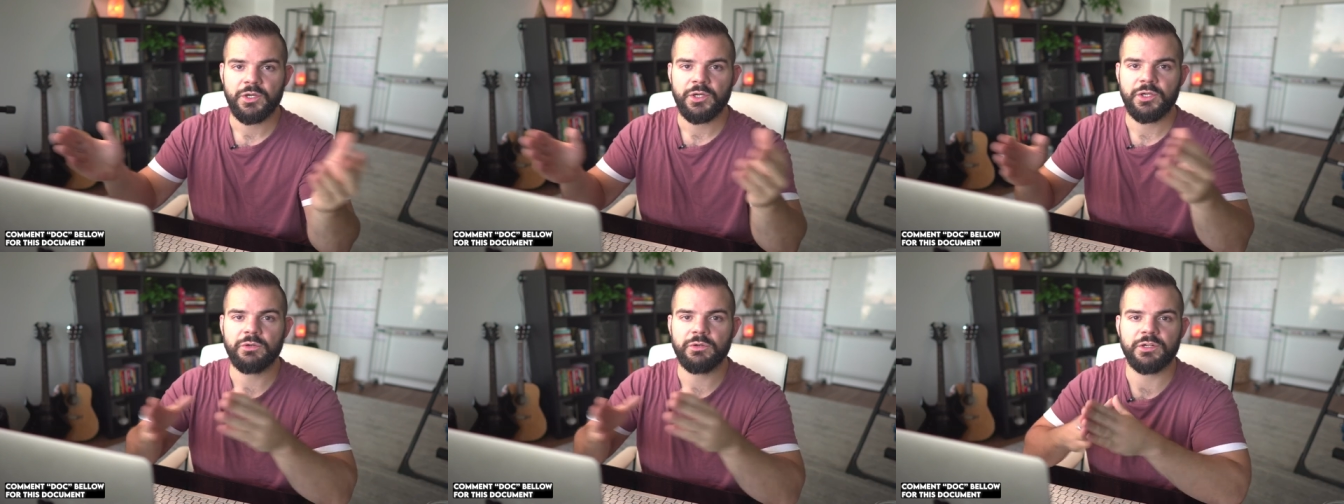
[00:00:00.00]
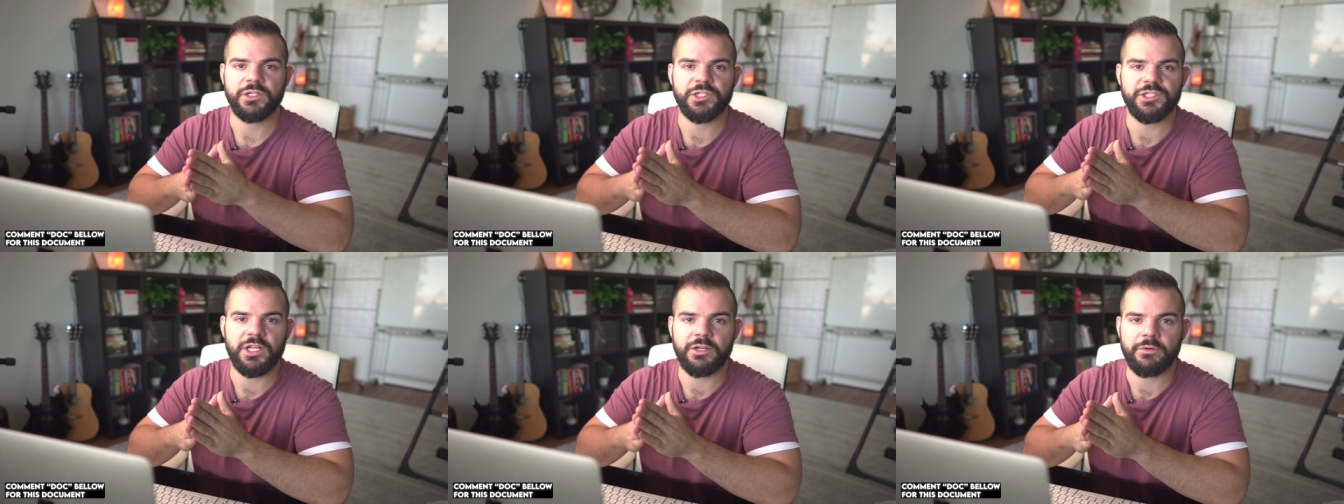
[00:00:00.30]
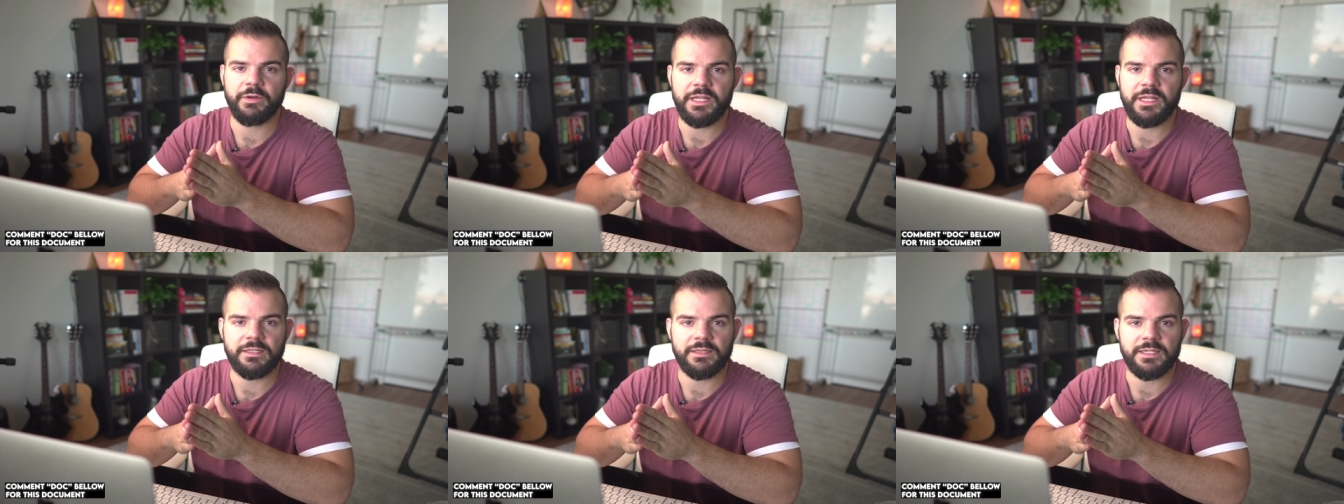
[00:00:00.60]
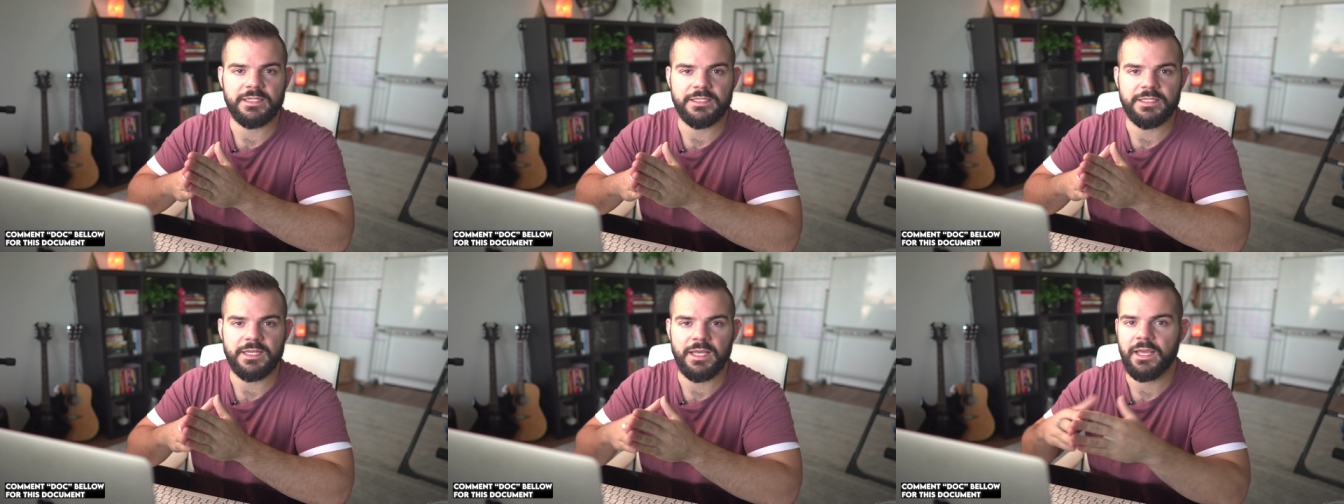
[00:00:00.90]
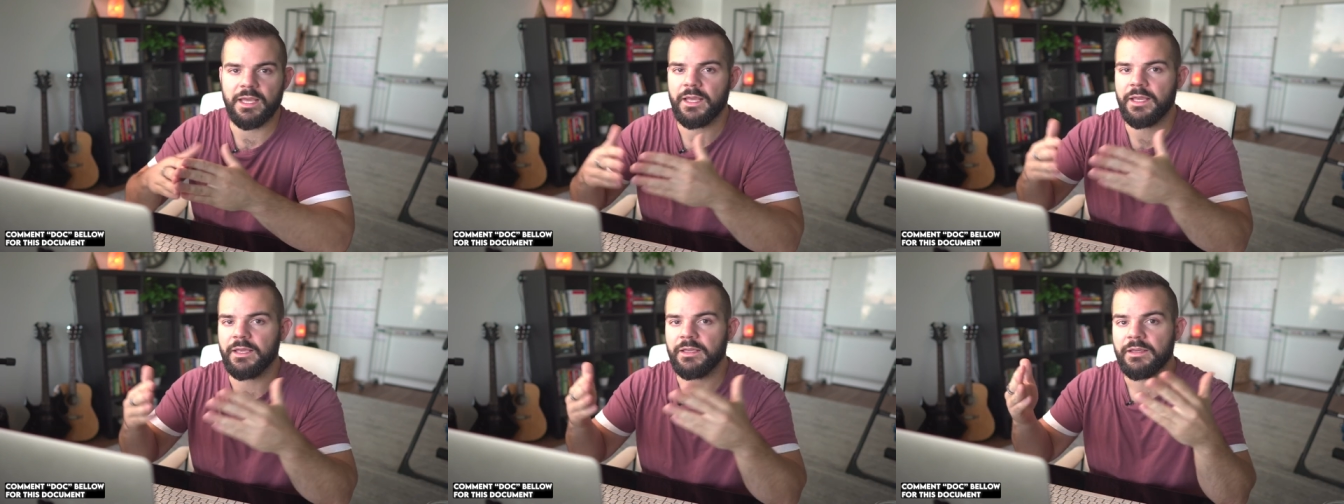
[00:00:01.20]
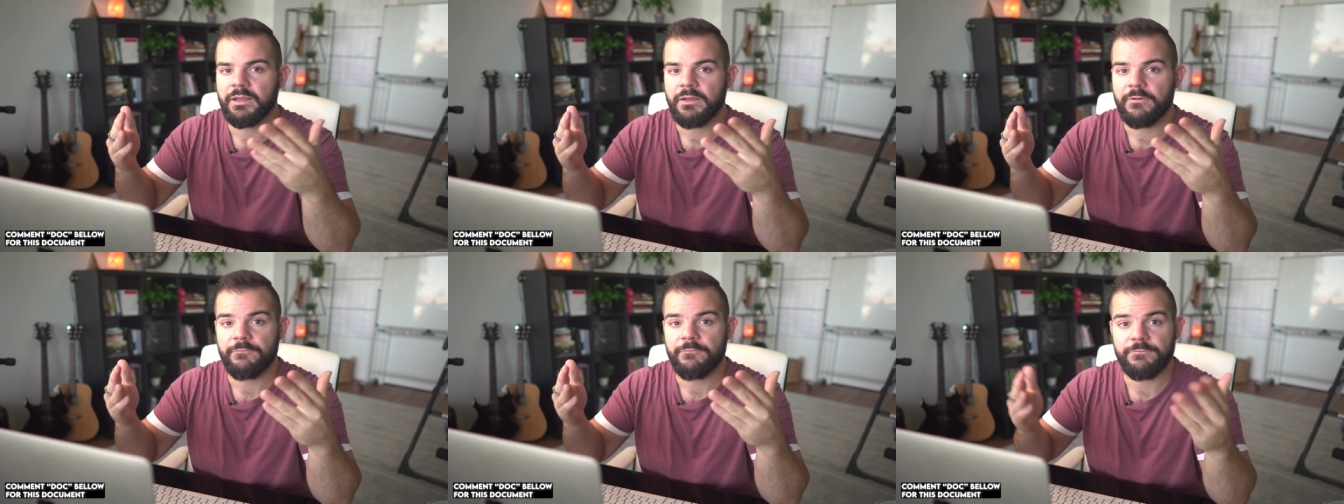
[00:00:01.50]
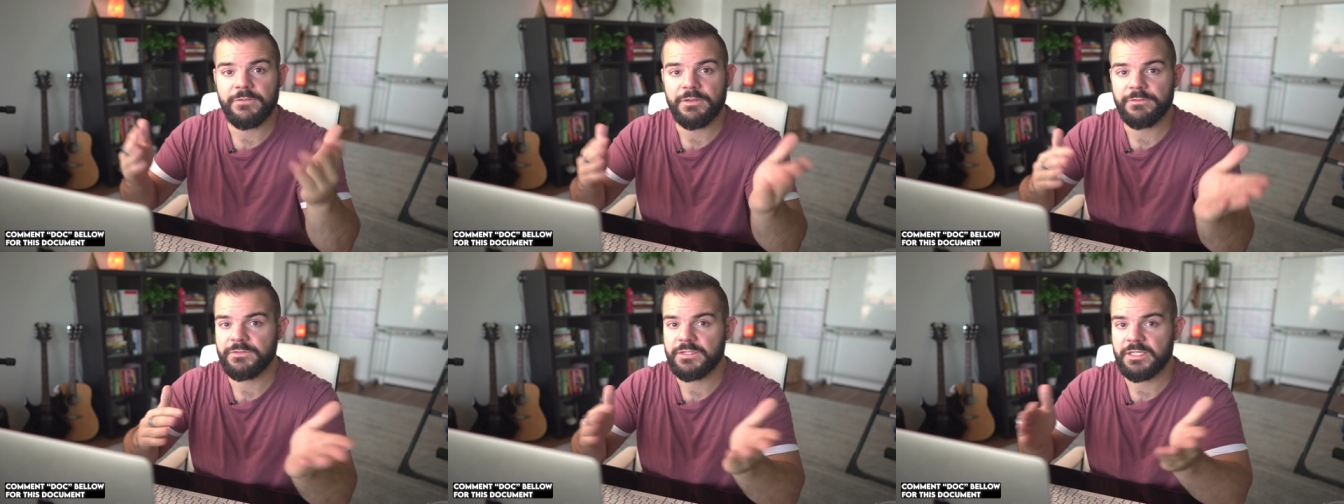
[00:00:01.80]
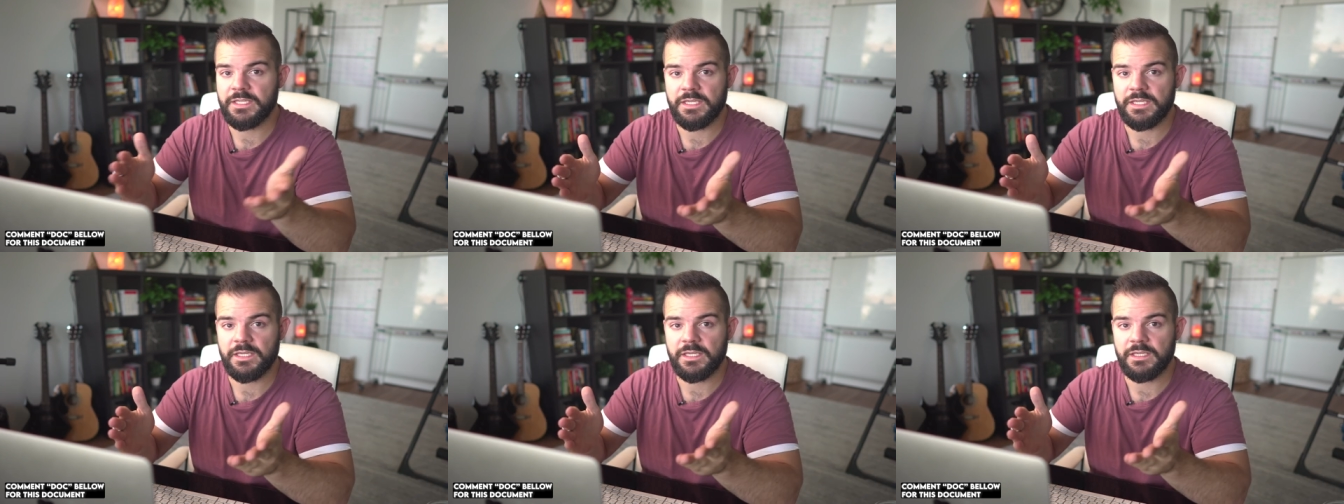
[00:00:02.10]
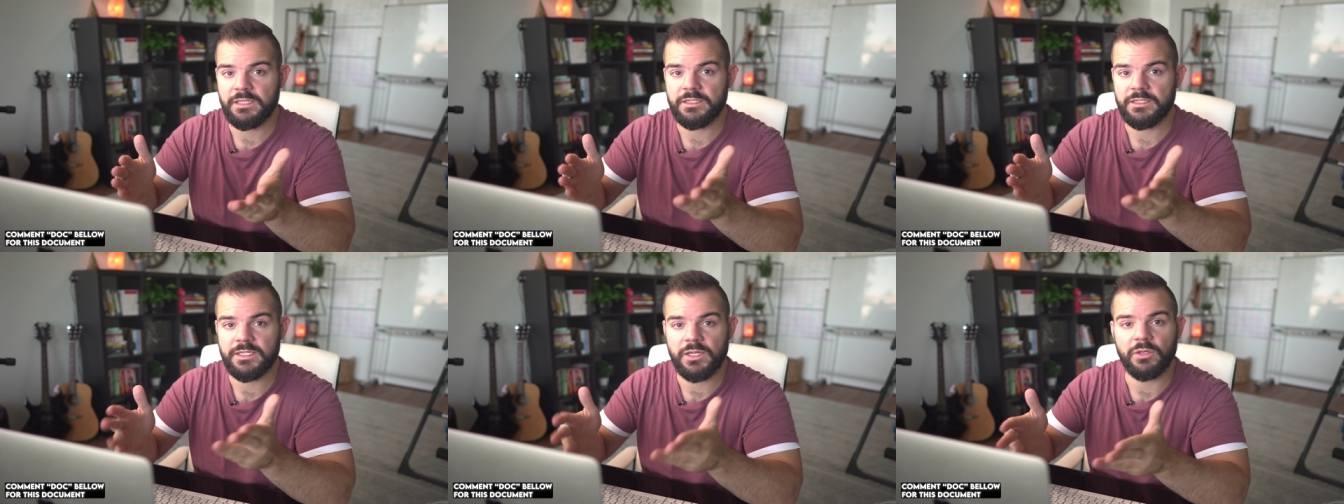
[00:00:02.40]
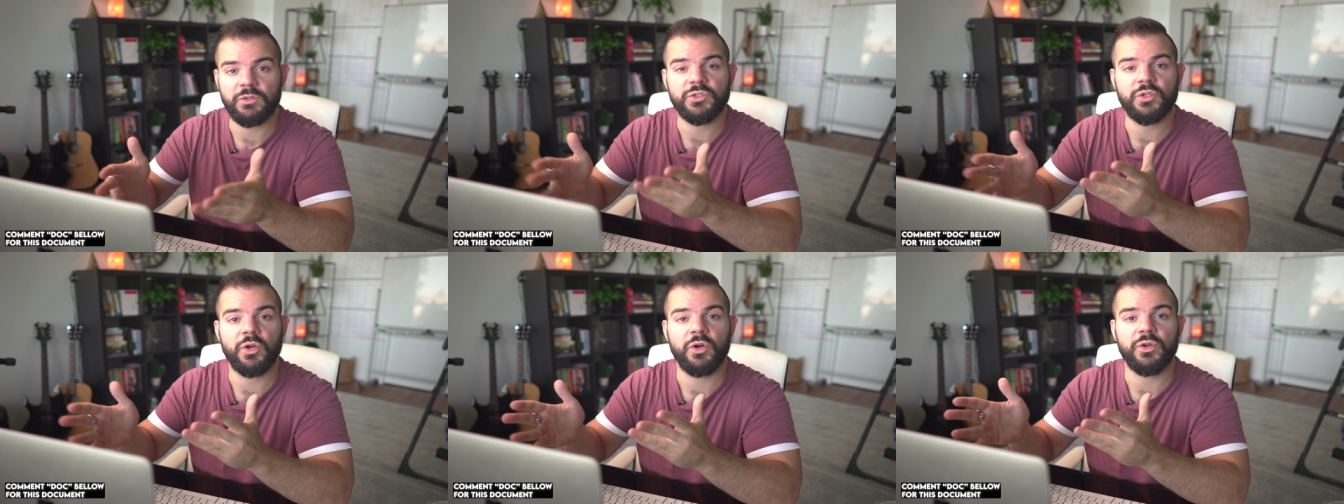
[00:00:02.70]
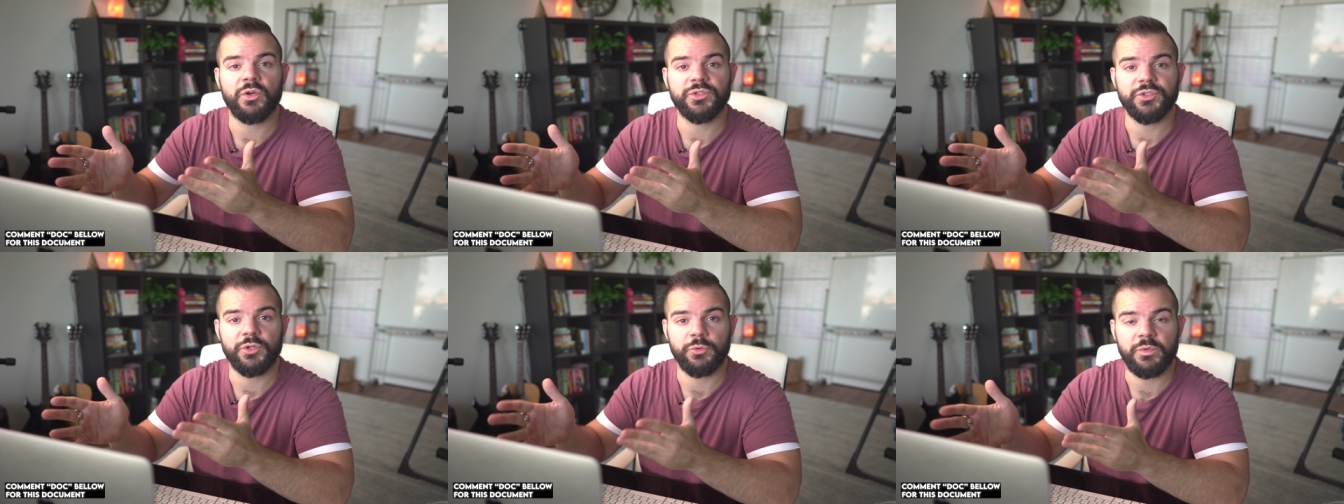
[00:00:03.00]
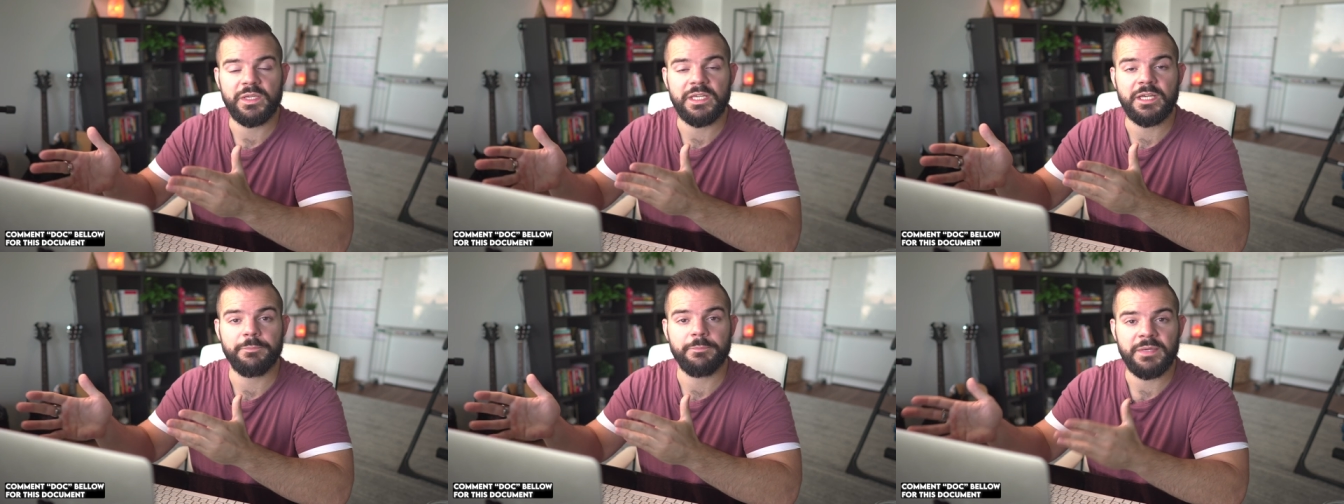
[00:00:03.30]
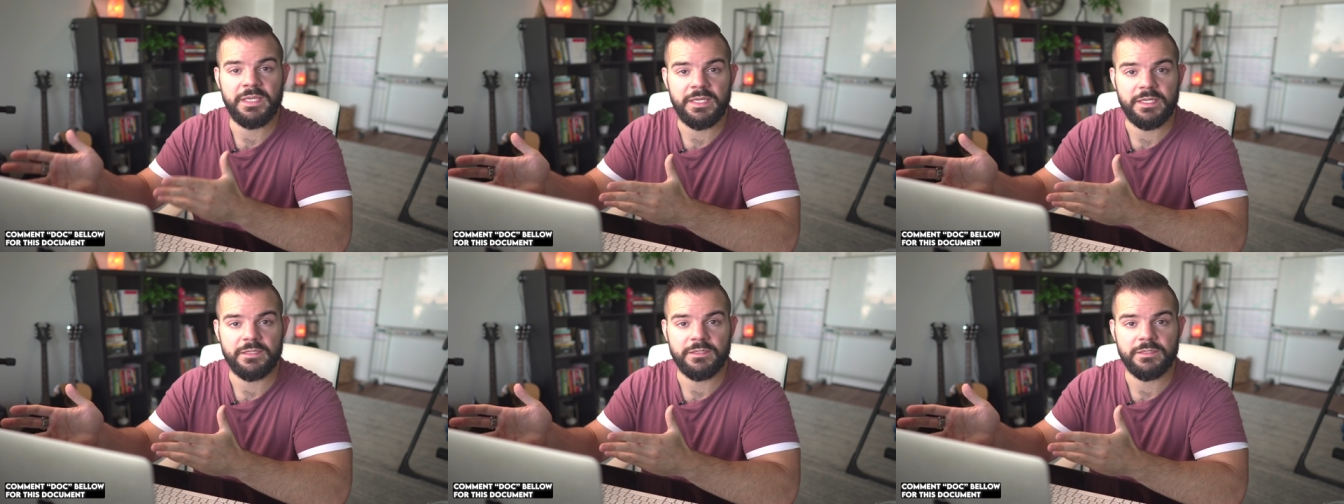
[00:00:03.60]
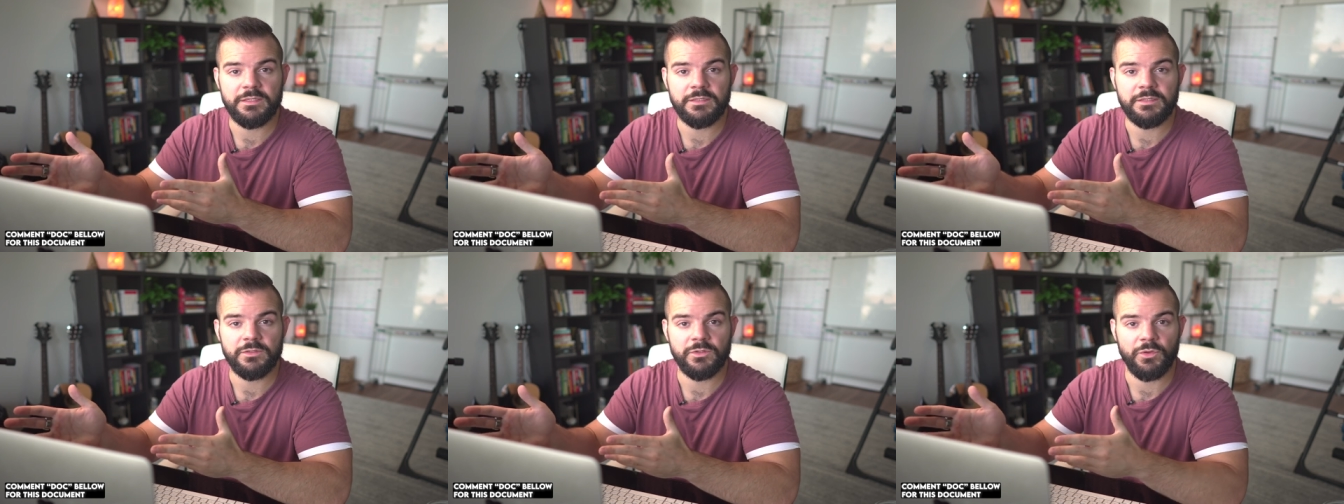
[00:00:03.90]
who are generating, let's say, 15 sales calls a week apiece,